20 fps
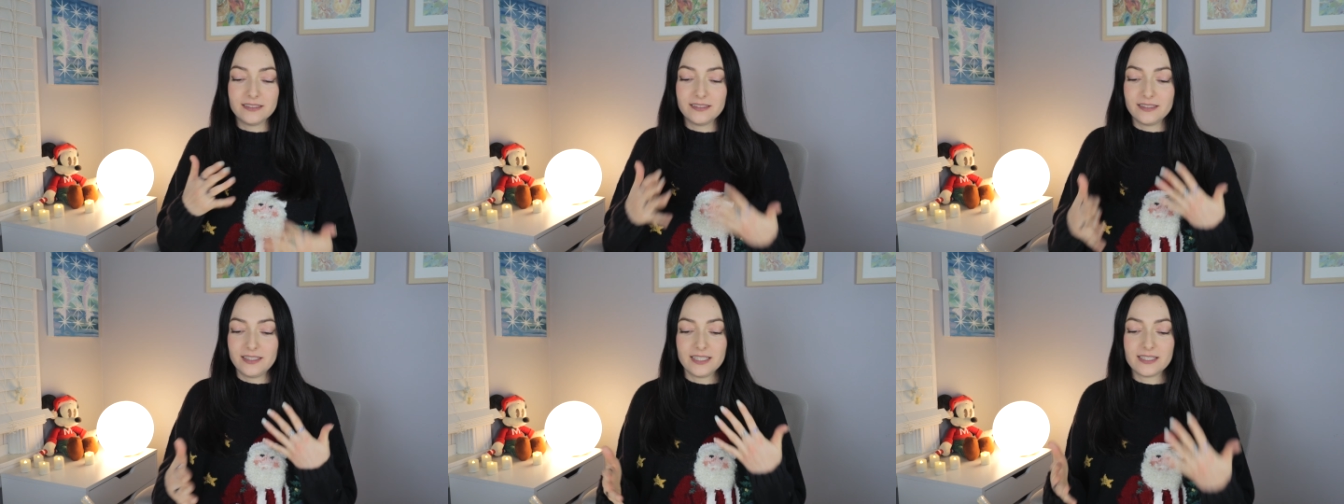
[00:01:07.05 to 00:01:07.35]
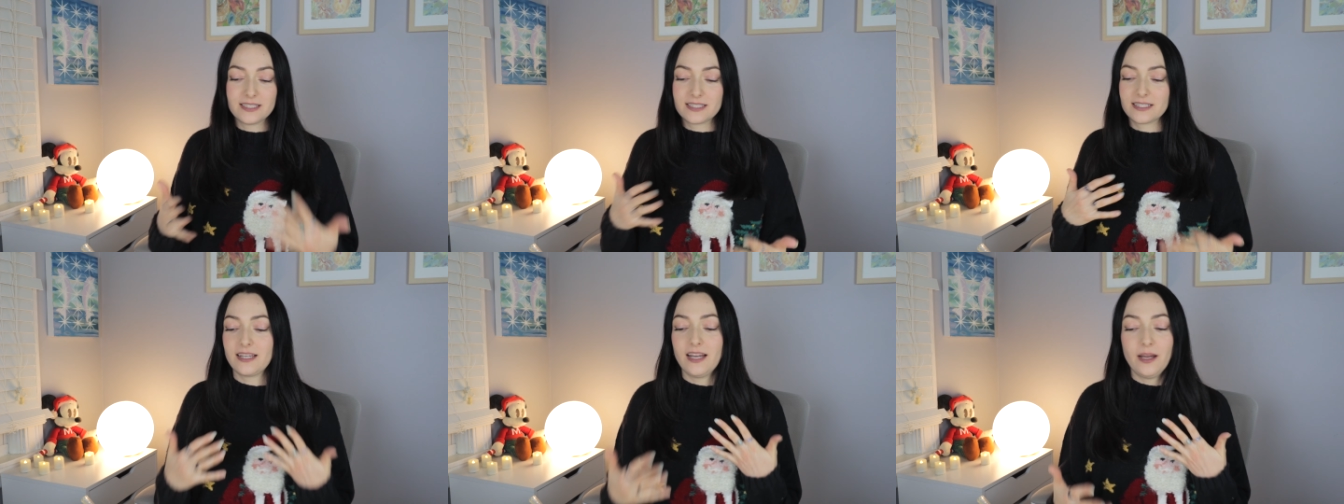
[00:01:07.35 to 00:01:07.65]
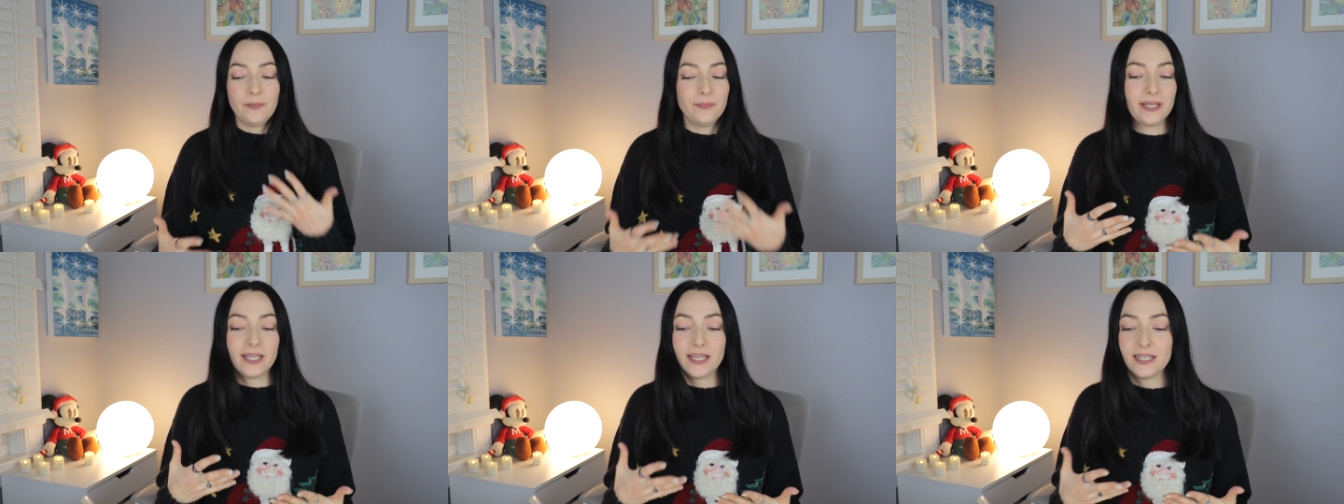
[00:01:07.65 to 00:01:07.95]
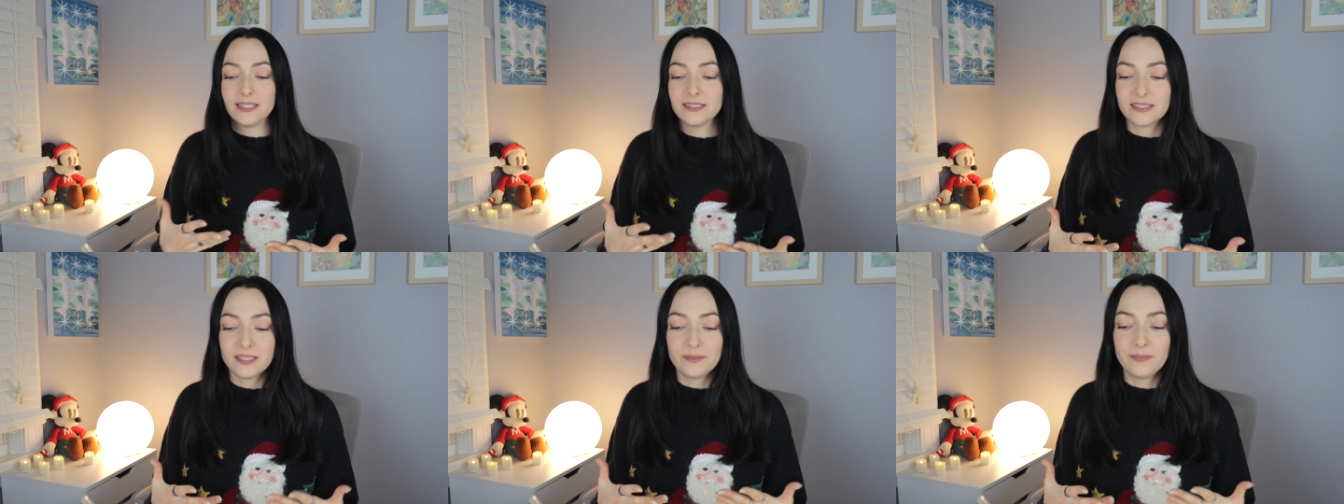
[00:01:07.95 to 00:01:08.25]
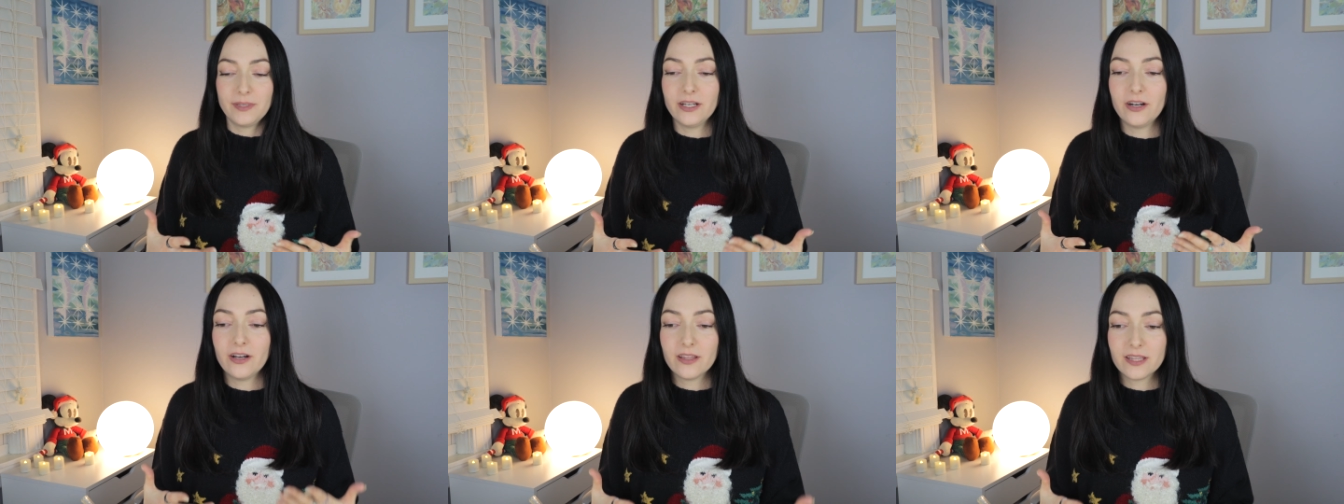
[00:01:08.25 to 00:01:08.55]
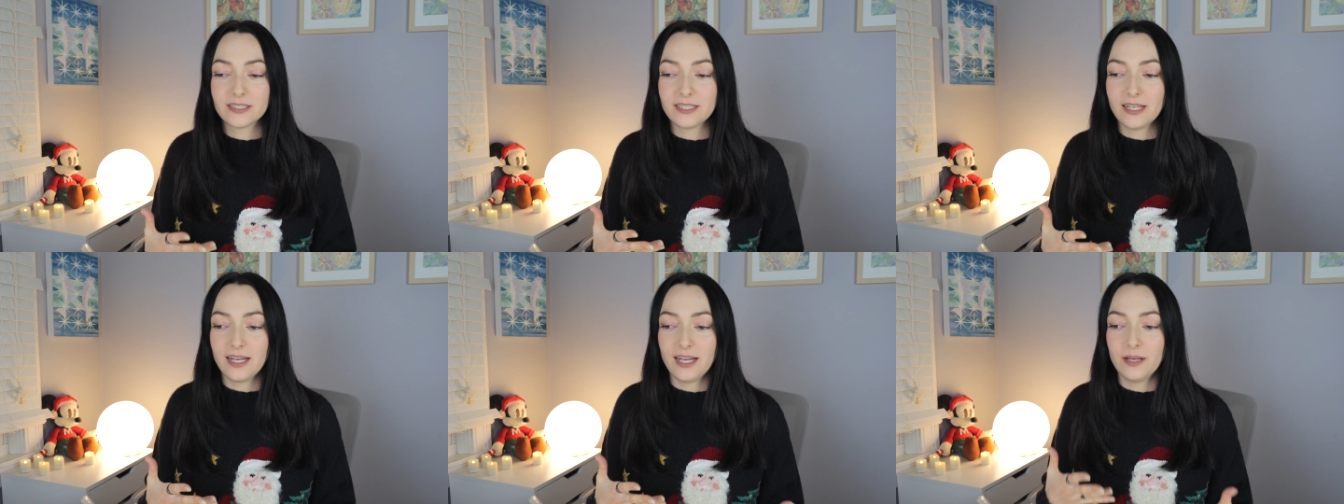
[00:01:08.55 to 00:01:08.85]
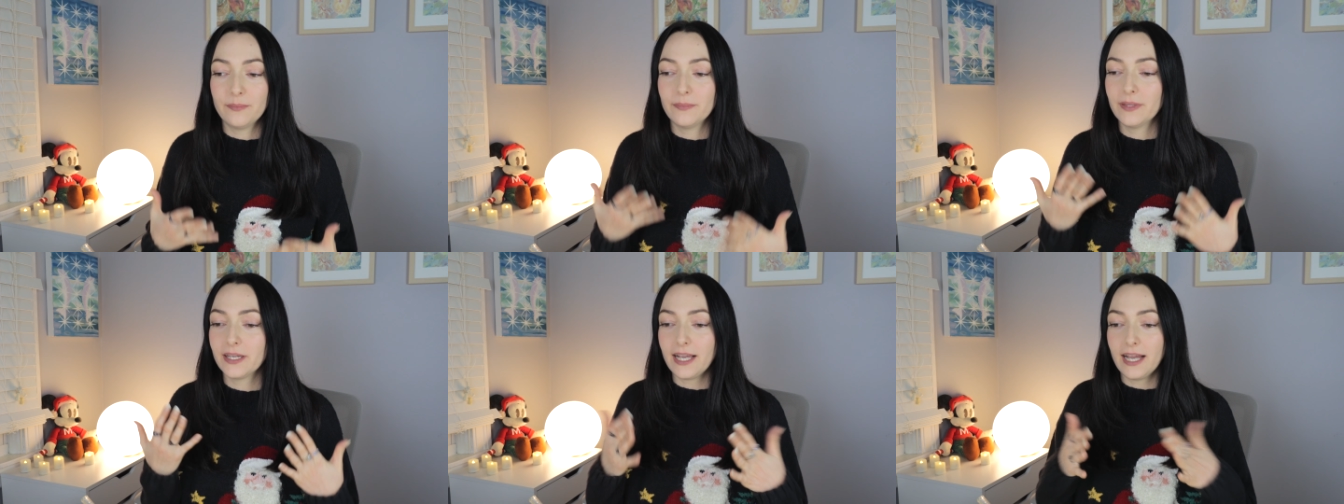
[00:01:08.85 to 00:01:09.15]
that's coming into me all the
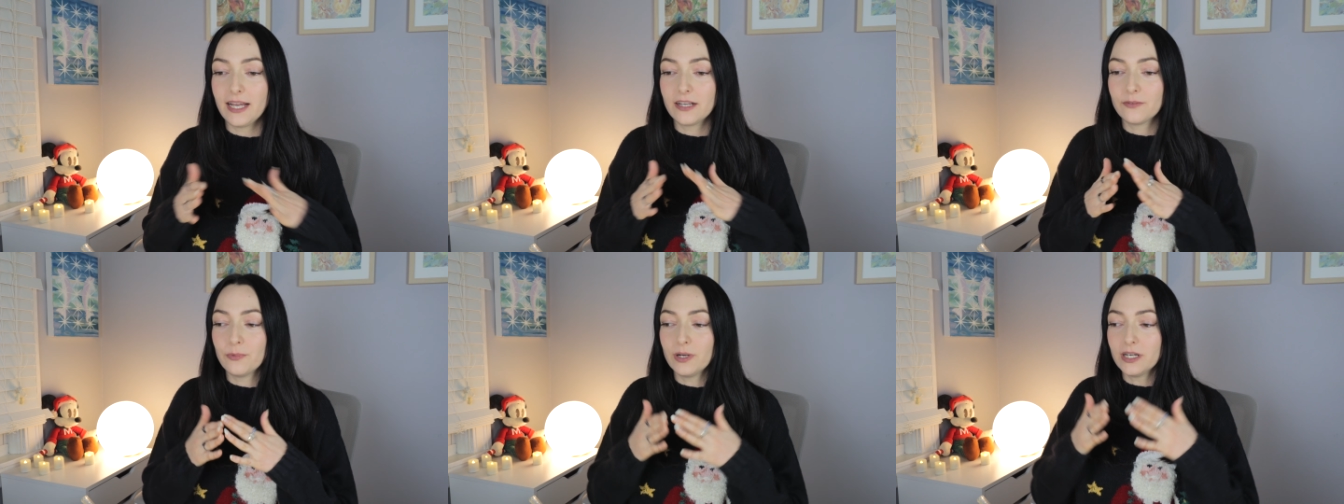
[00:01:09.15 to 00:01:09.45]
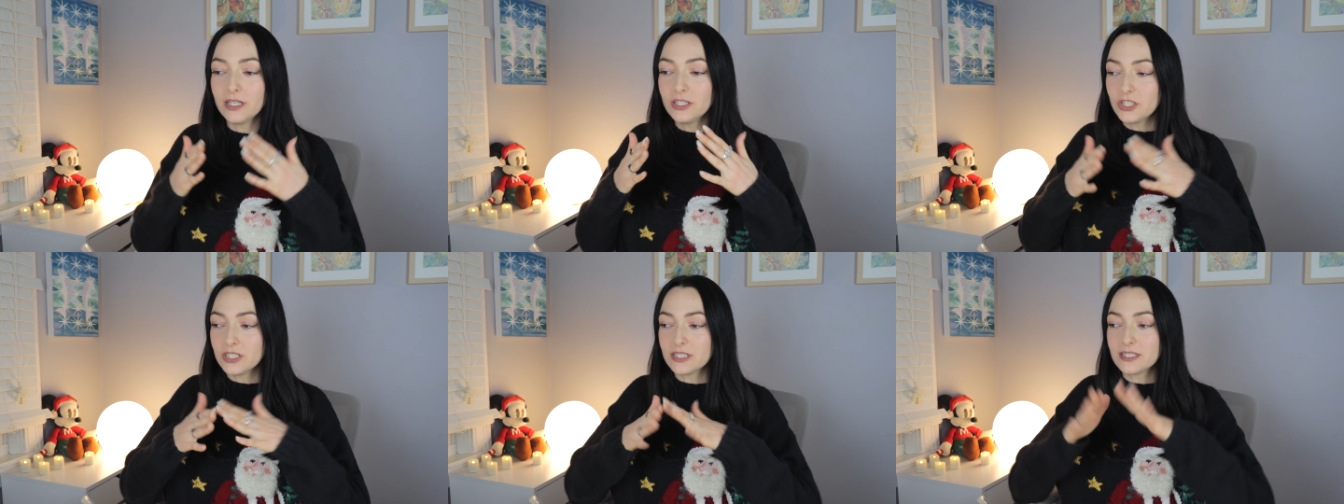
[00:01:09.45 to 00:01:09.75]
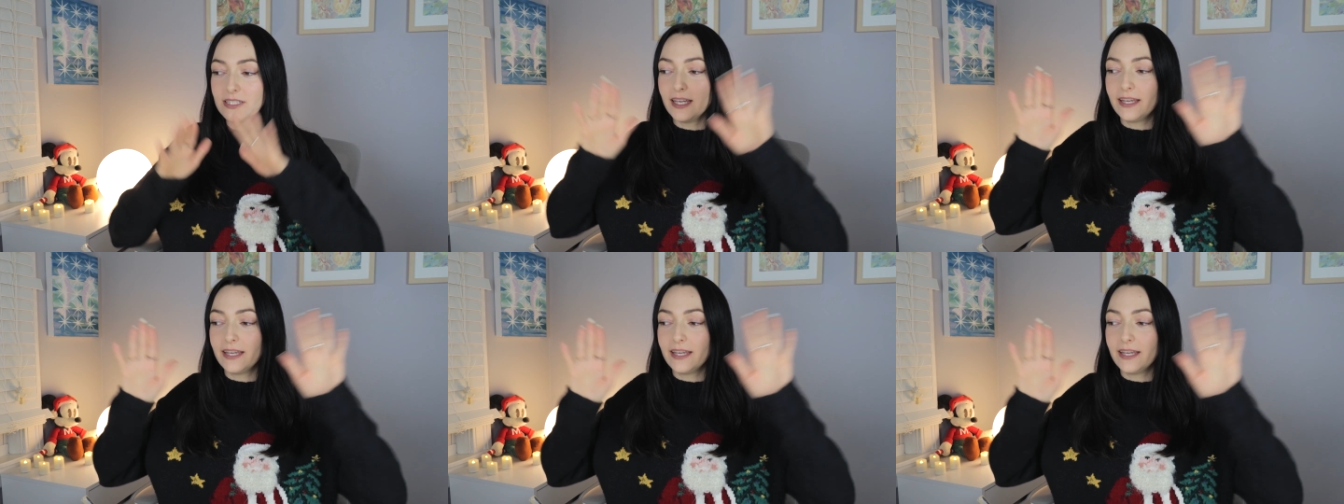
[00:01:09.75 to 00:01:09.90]
time. Like I wanna just